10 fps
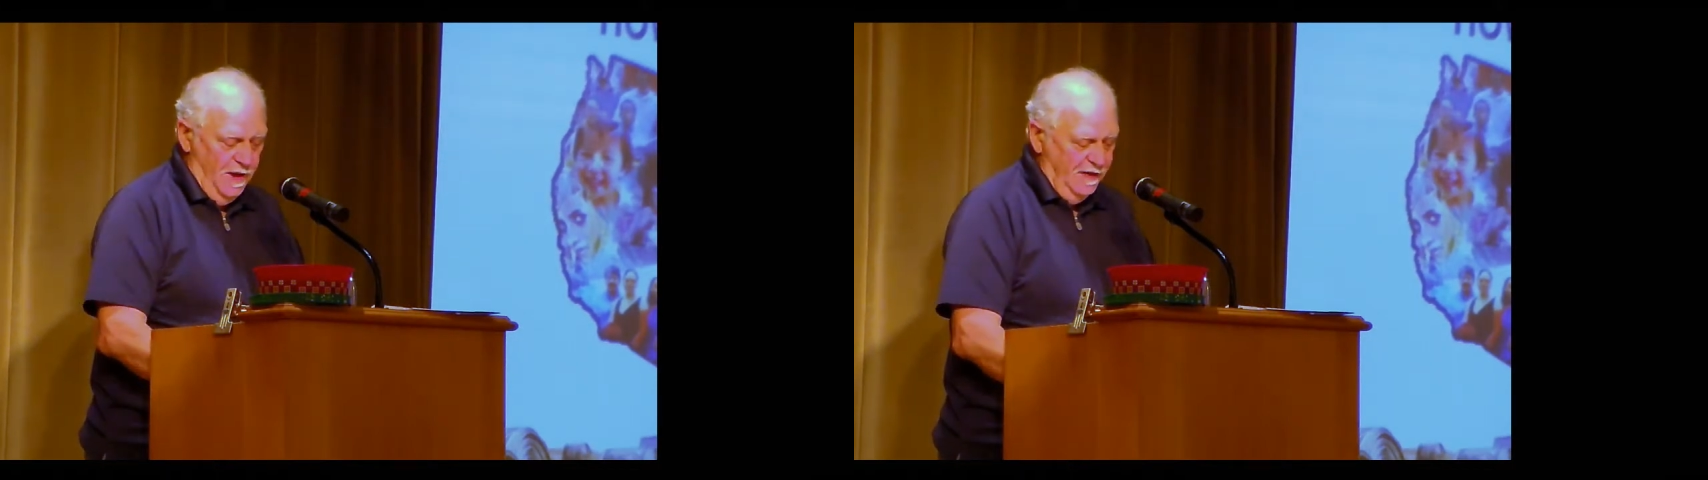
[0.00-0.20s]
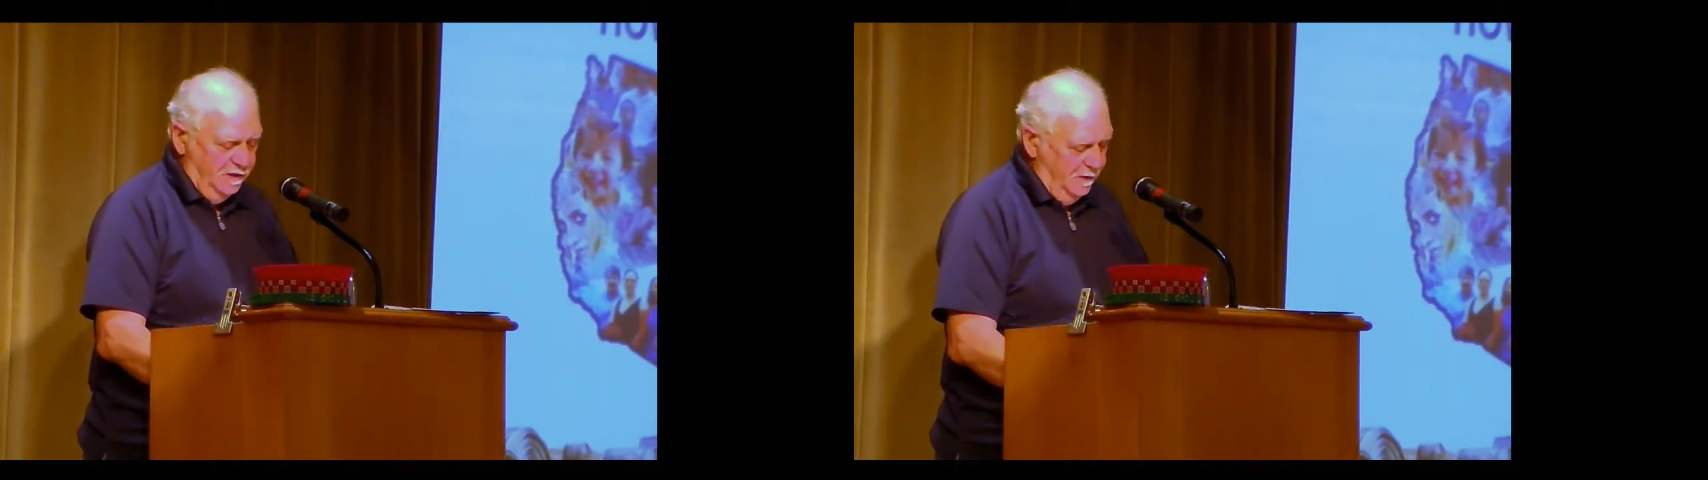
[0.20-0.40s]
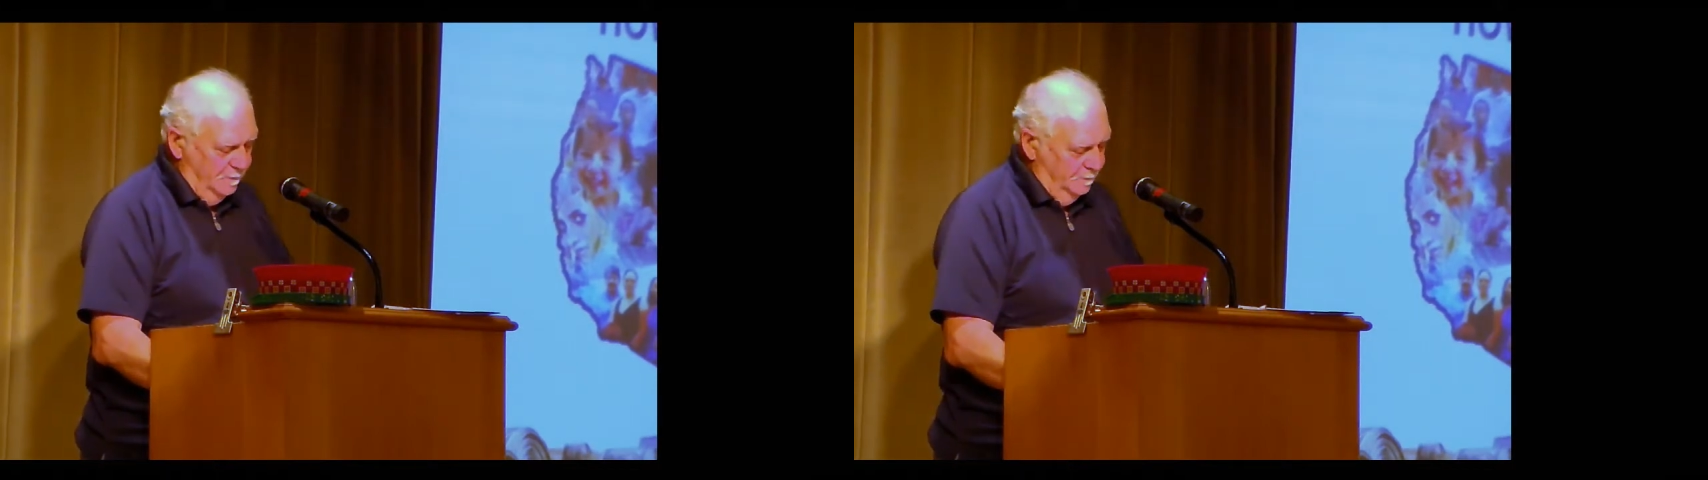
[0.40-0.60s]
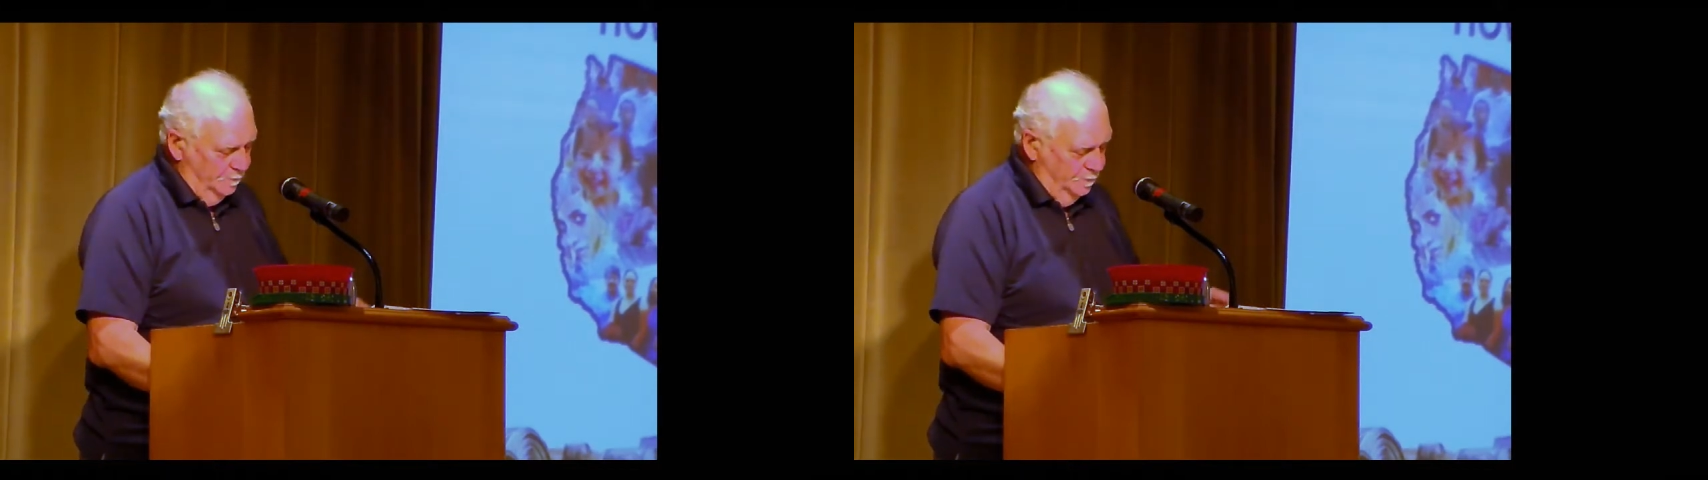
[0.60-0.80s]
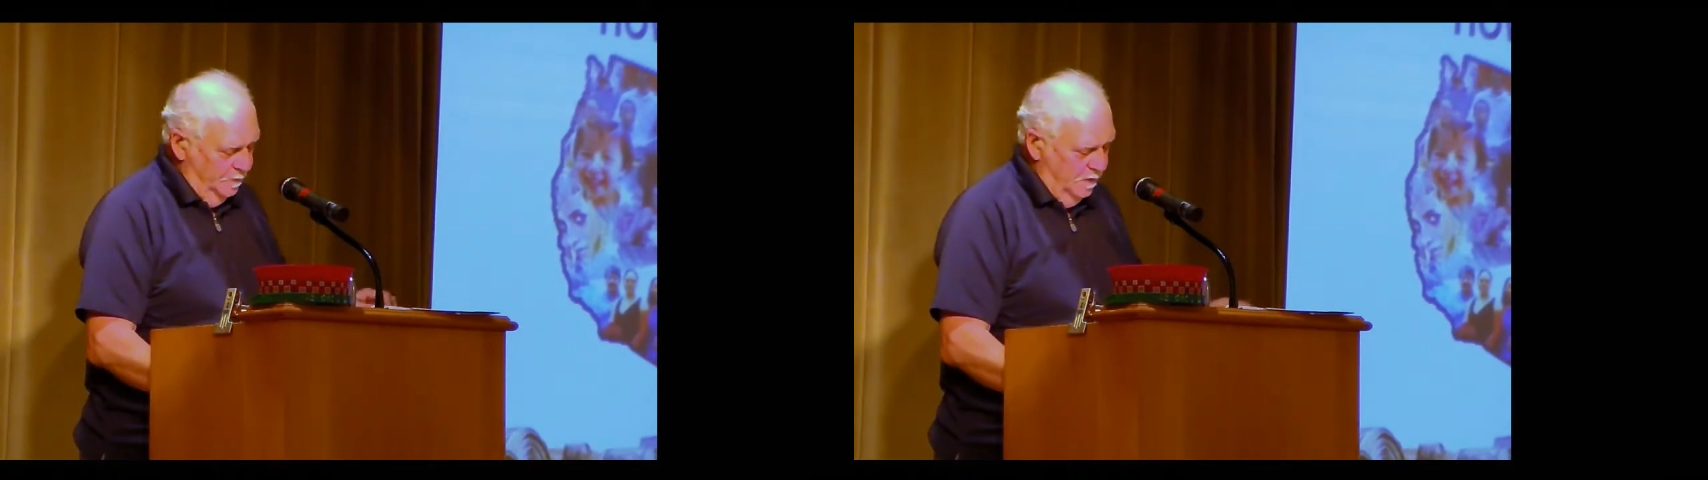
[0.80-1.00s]
Amazing.
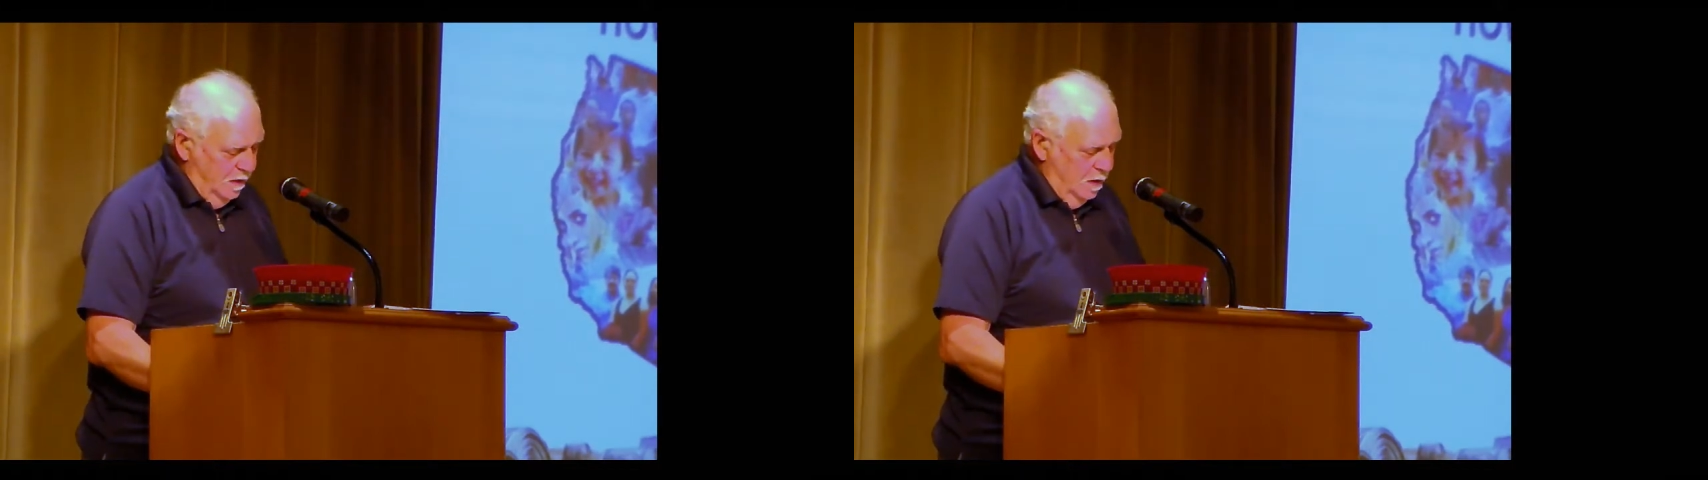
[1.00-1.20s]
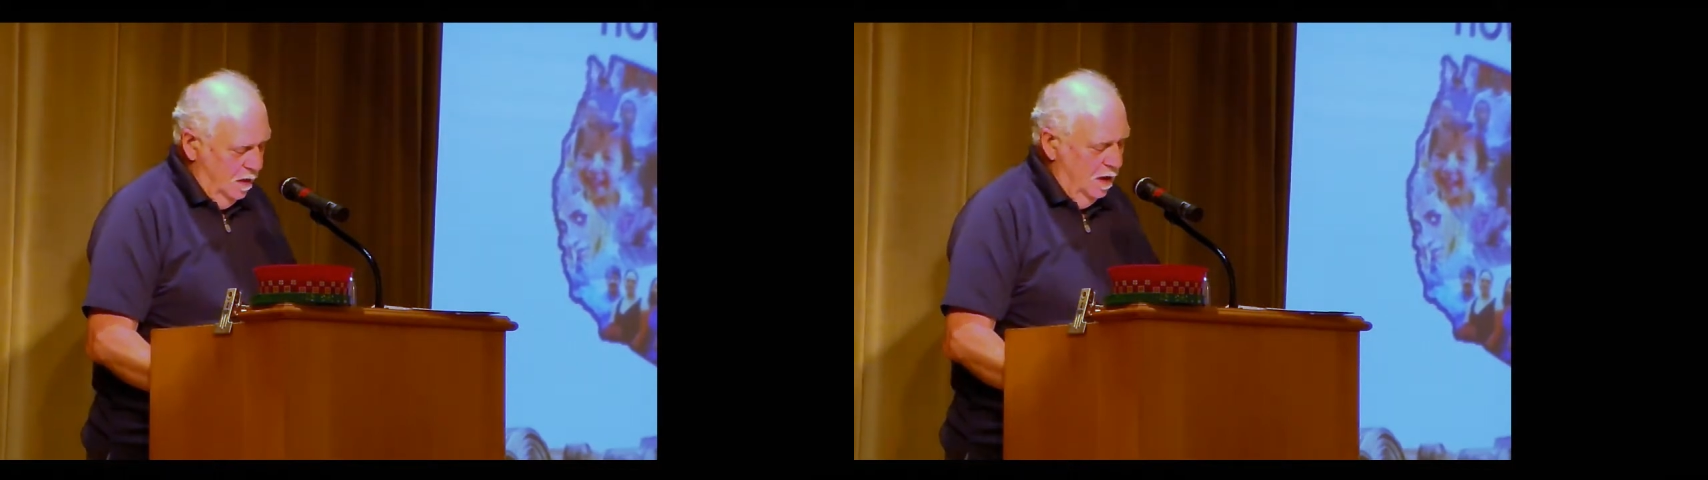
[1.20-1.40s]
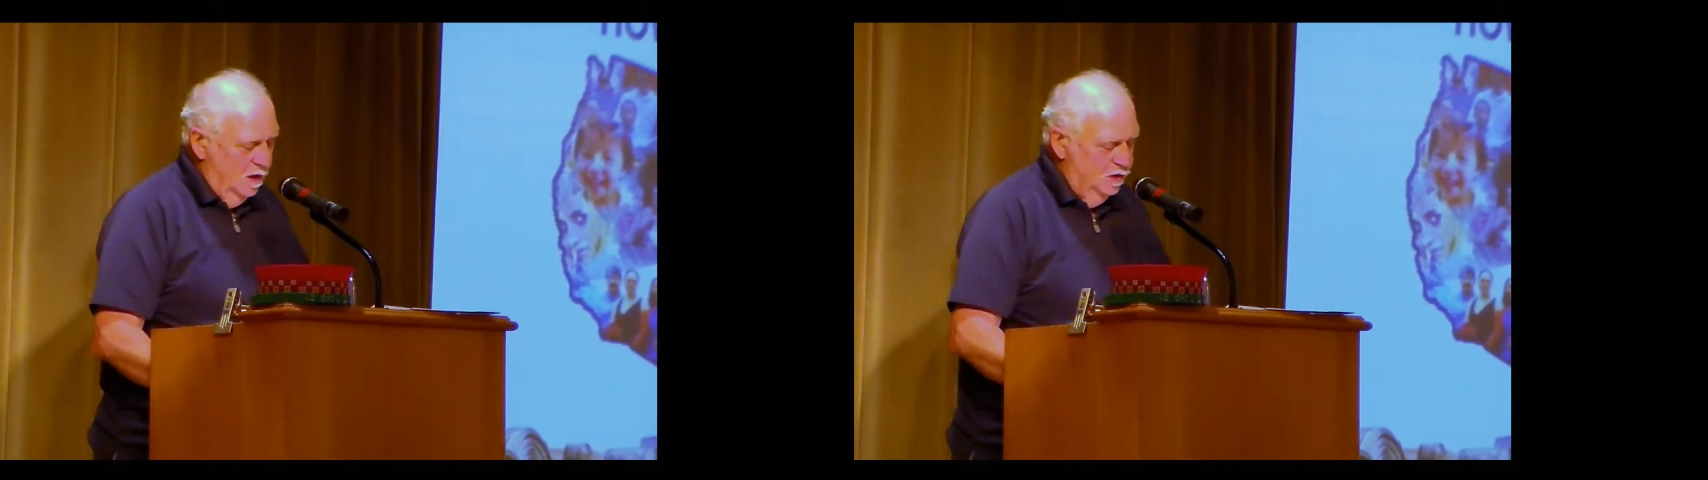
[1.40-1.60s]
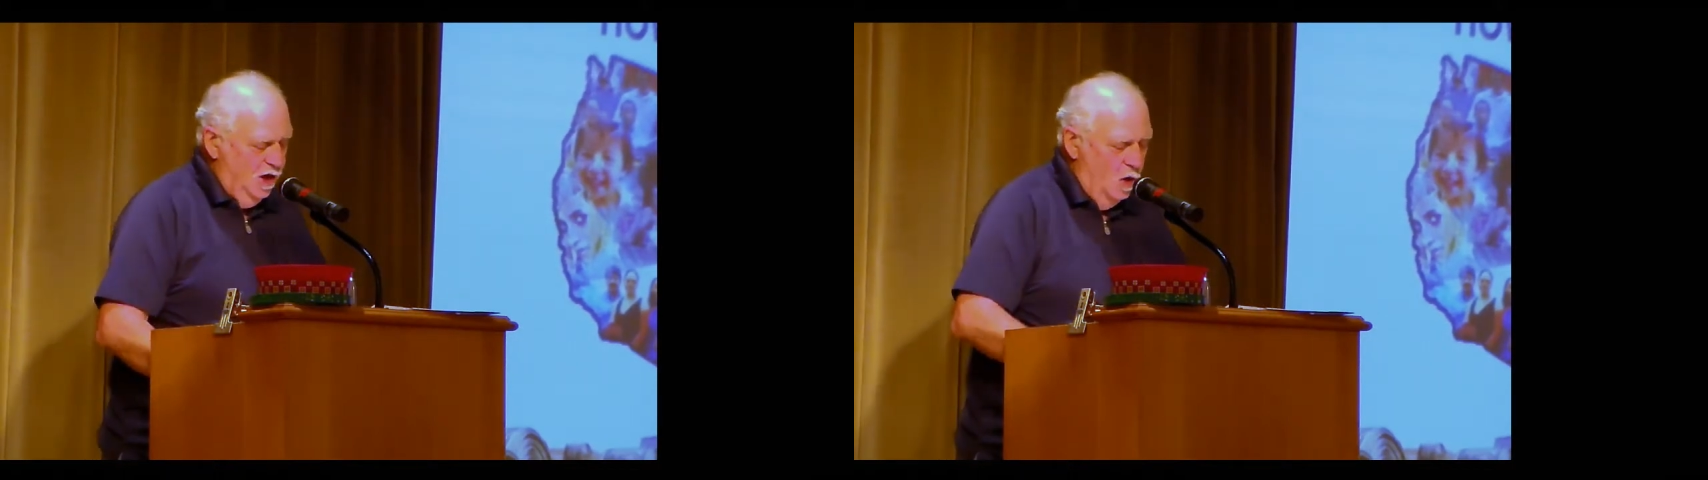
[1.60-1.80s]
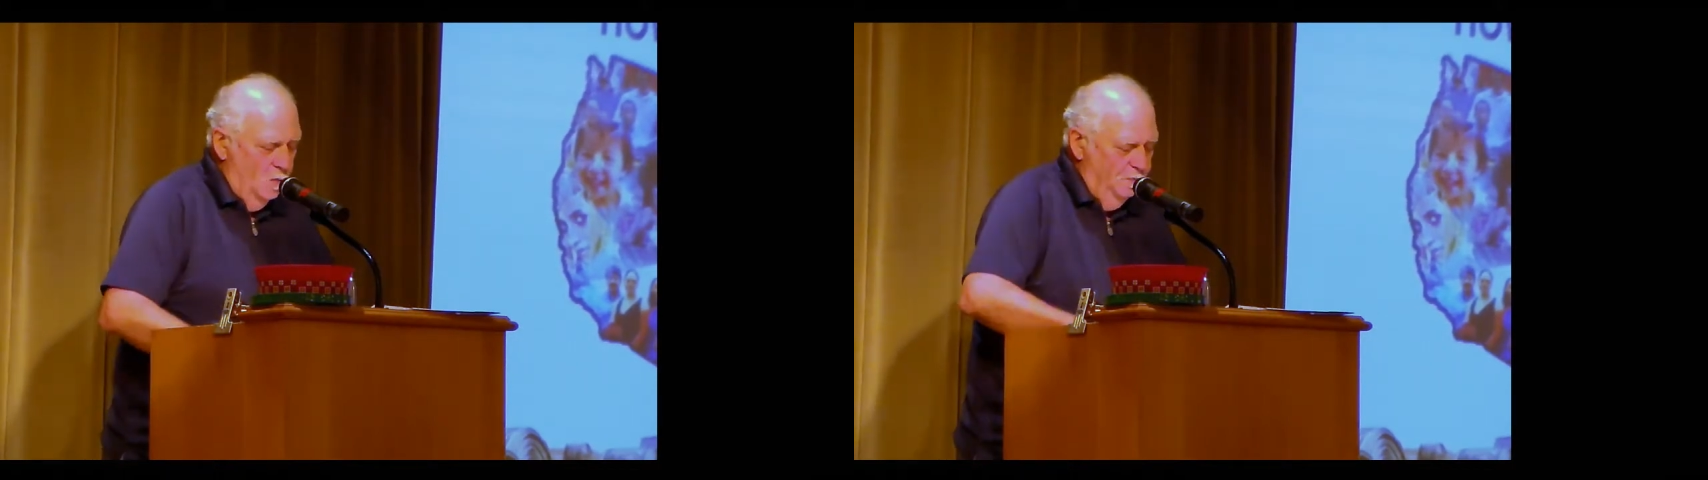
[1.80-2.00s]

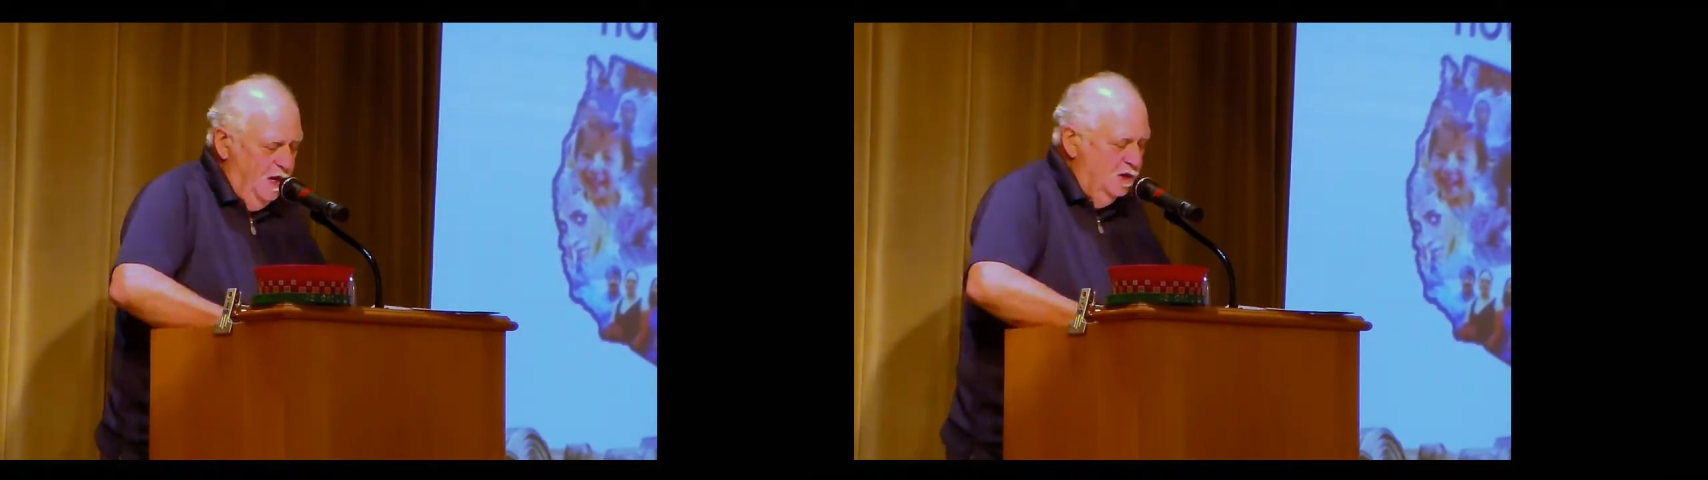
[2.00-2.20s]
So,